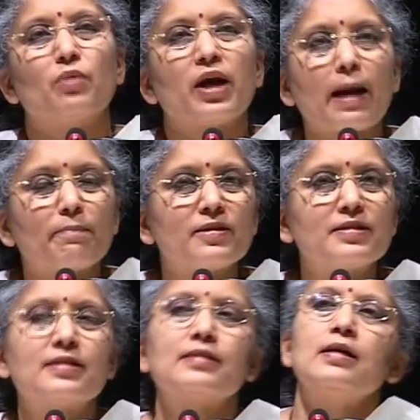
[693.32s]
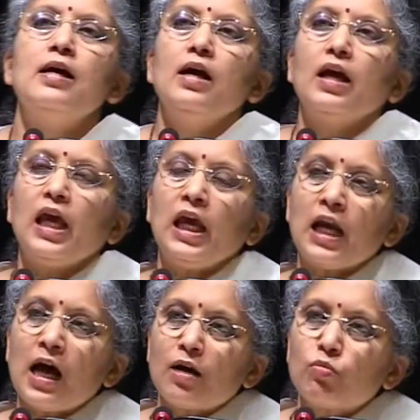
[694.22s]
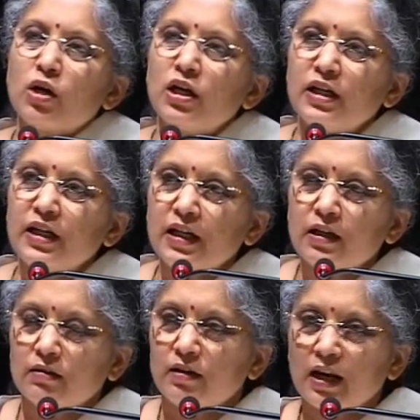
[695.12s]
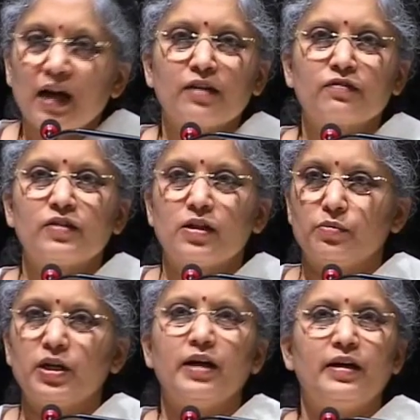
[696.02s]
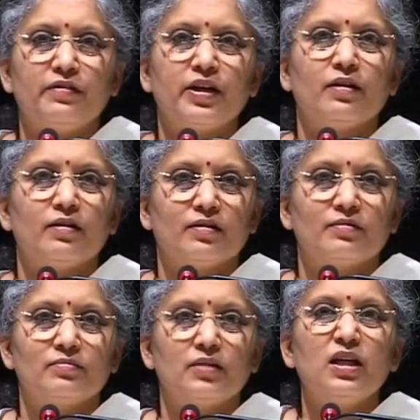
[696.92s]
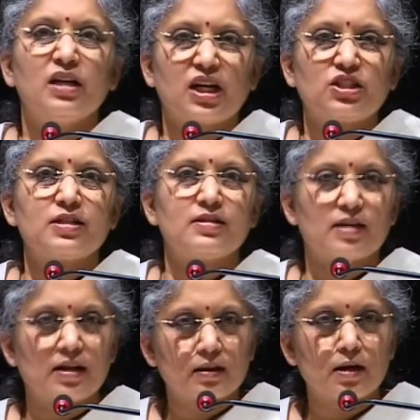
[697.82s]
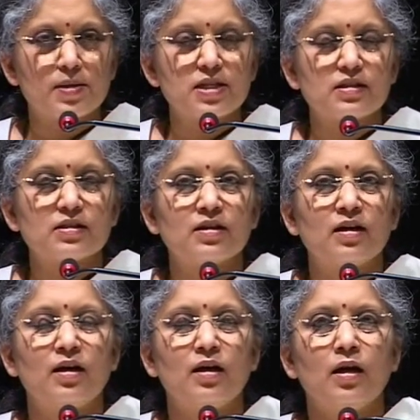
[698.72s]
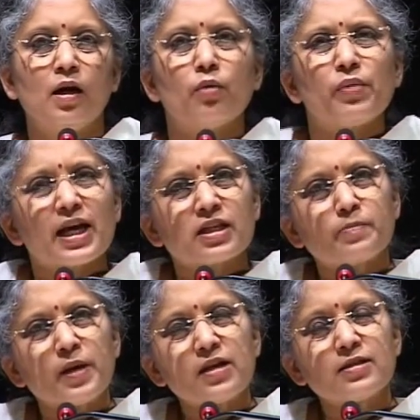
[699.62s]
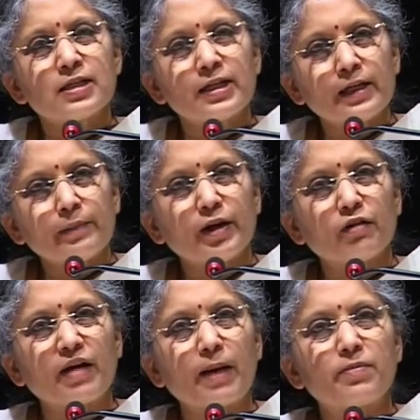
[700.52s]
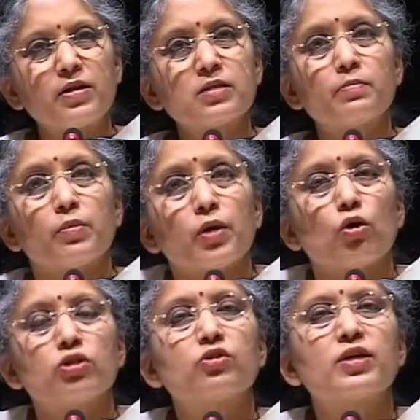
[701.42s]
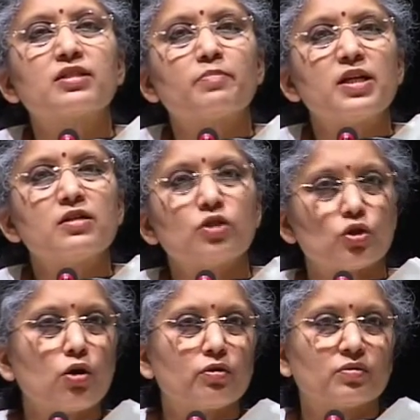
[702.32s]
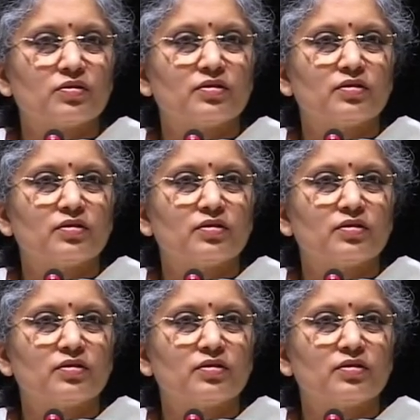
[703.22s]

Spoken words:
See, what happens is, in our worldly life that we are living here, in Rajas and Tamas, we experience a little bit of happiness, but we also experience sorrow.